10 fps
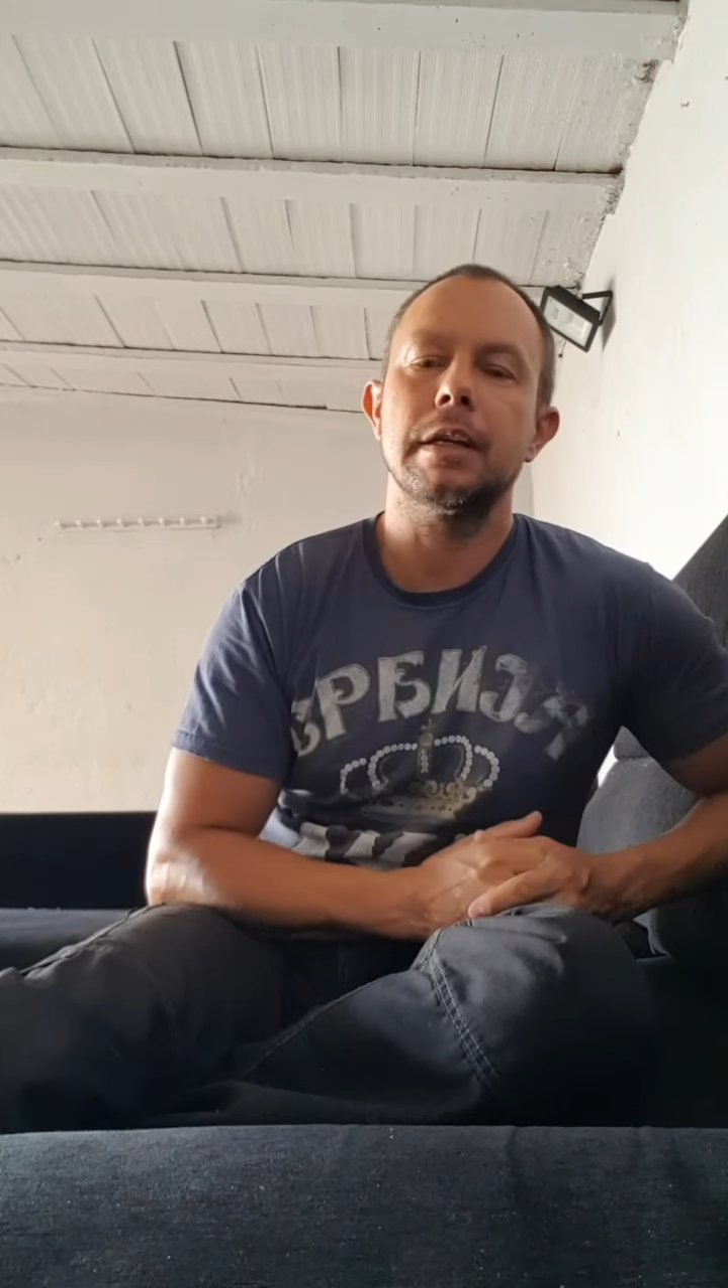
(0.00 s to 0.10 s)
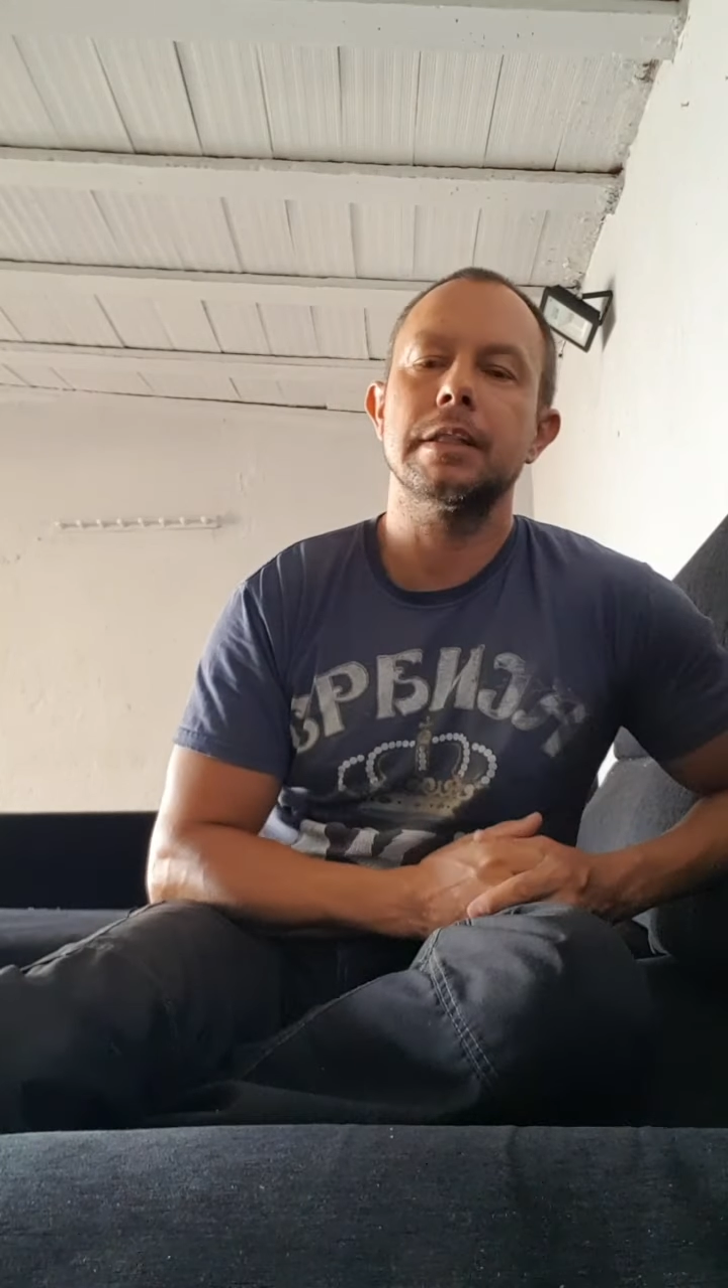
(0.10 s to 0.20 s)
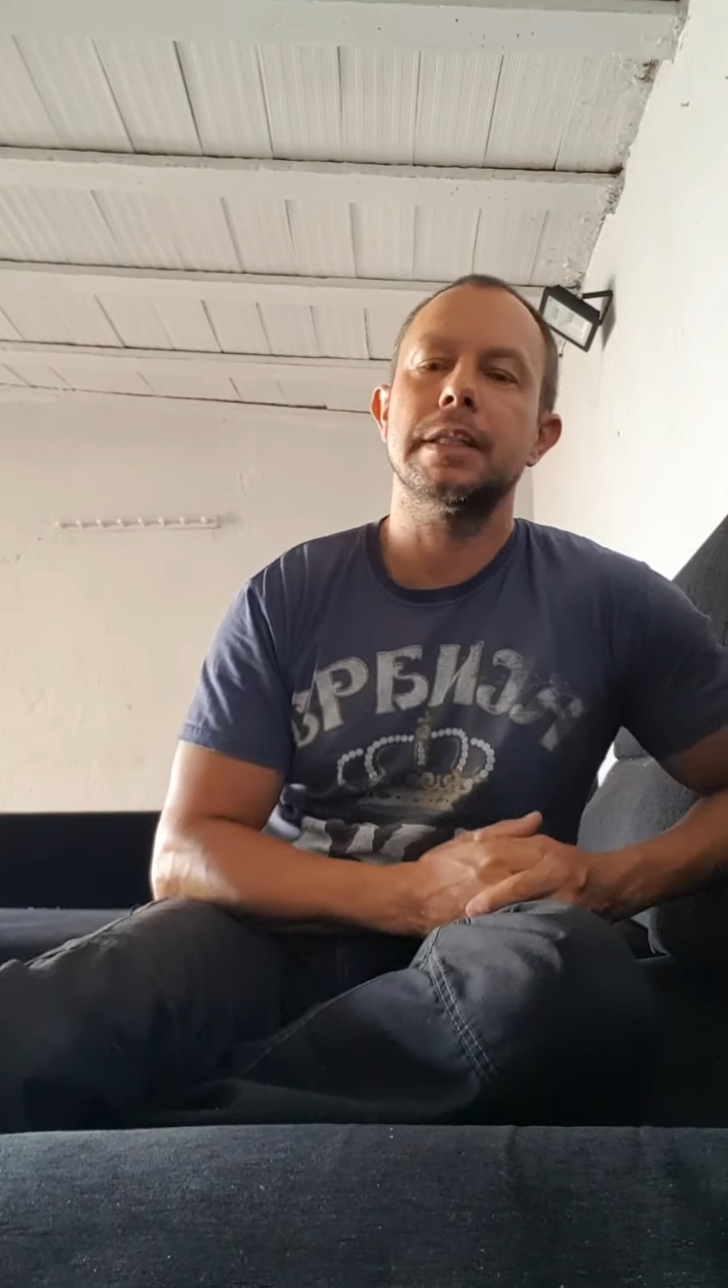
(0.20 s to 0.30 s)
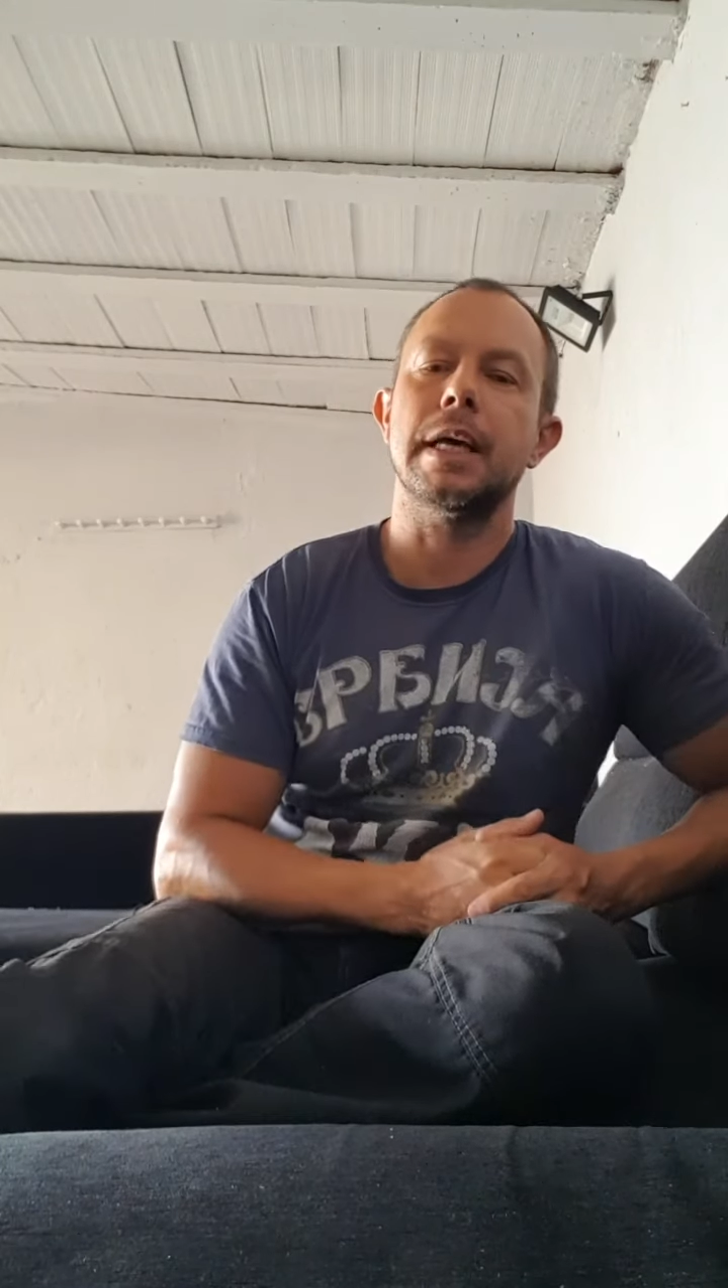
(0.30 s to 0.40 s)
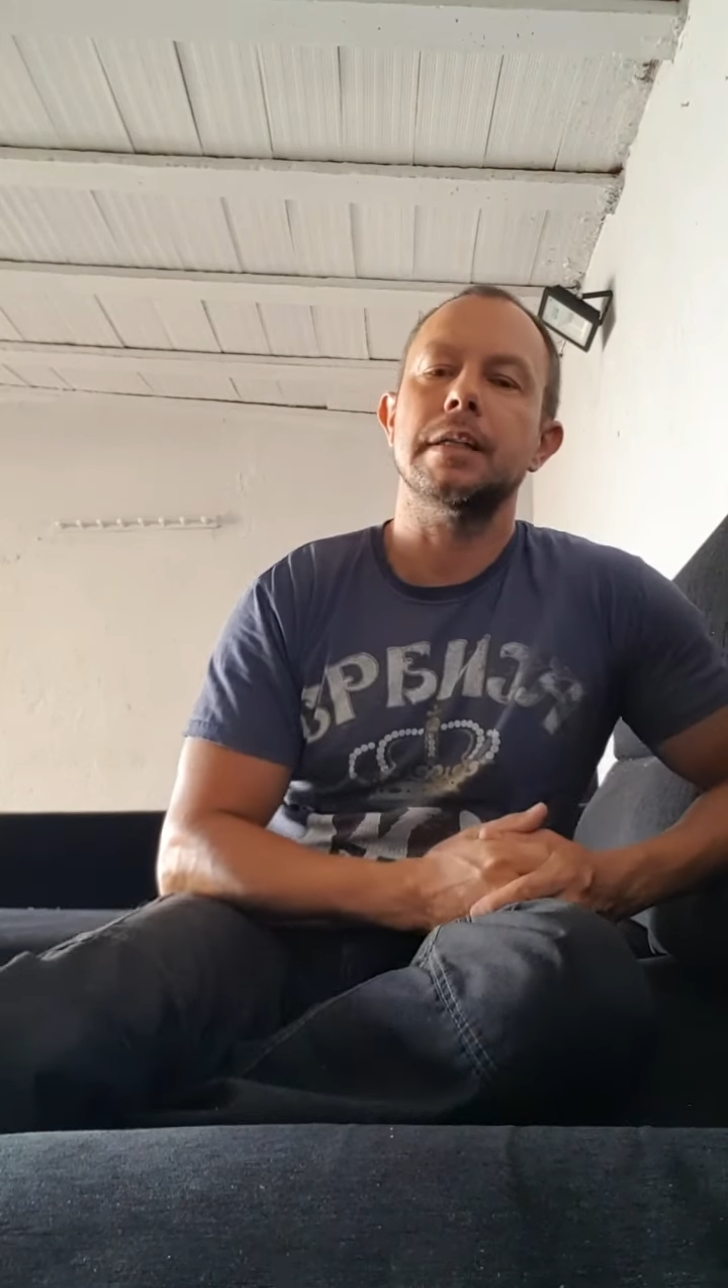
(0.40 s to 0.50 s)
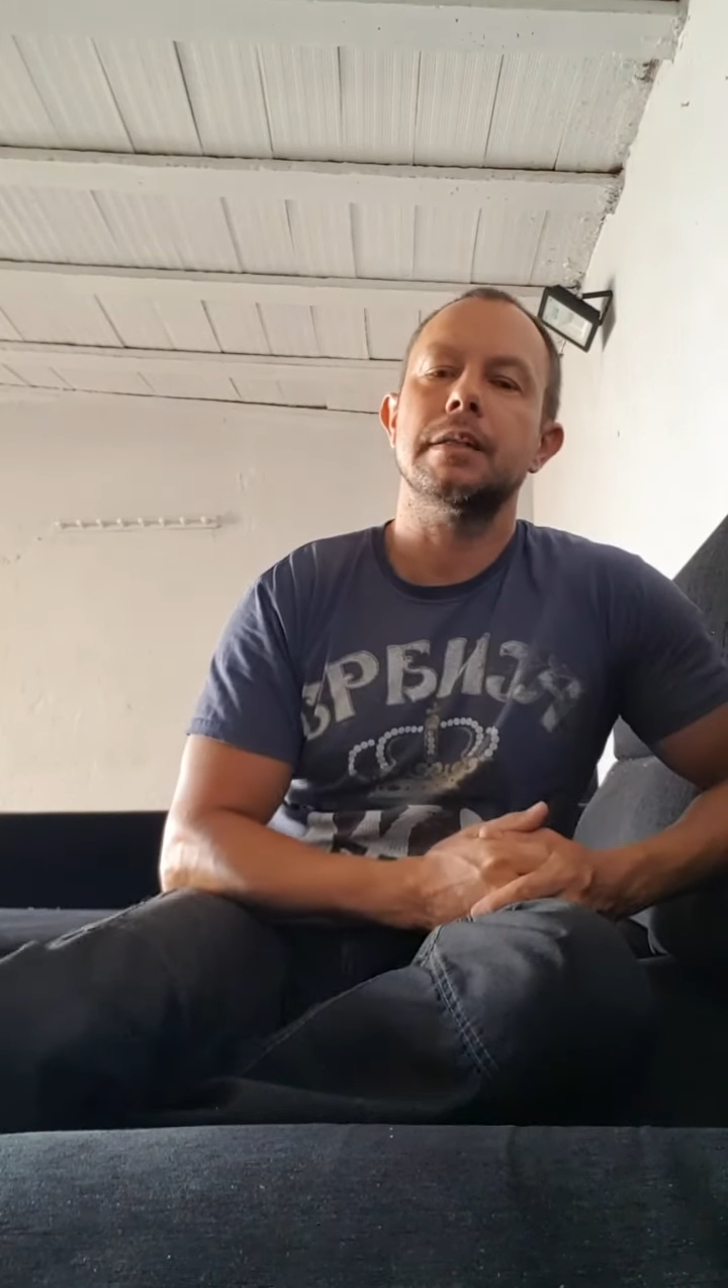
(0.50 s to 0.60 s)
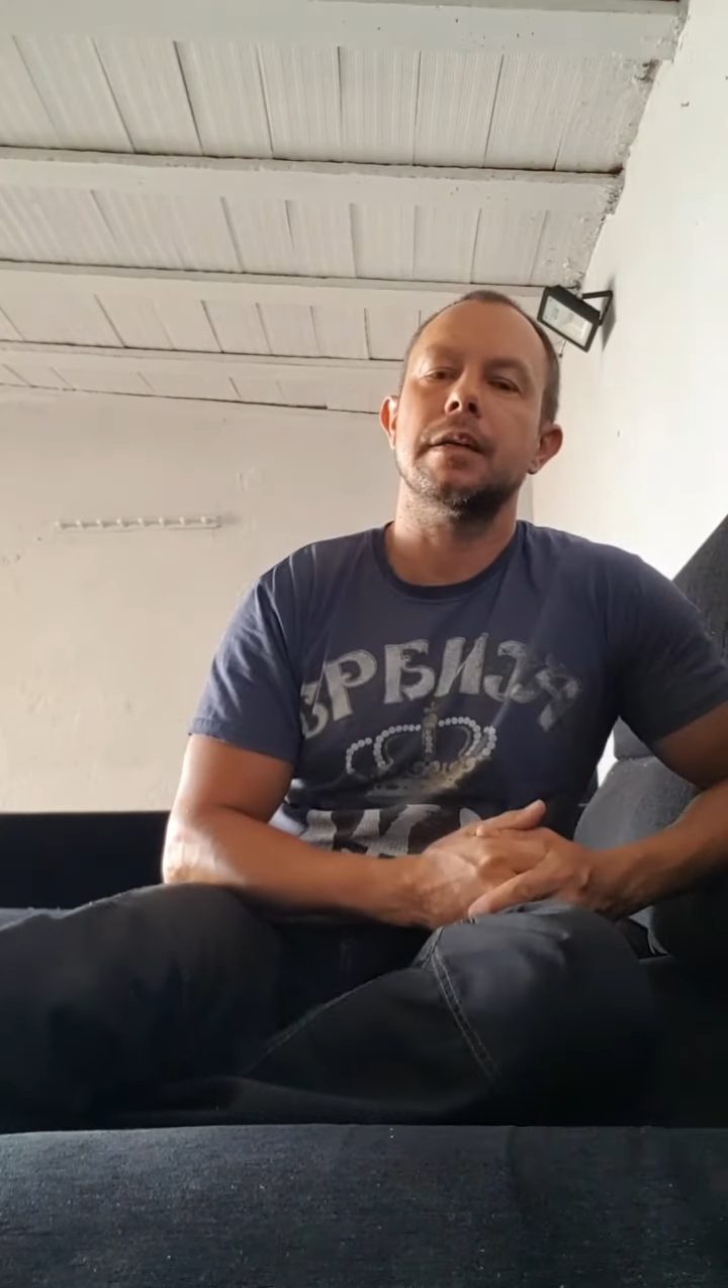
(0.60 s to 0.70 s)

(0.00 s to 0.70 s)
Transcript: state,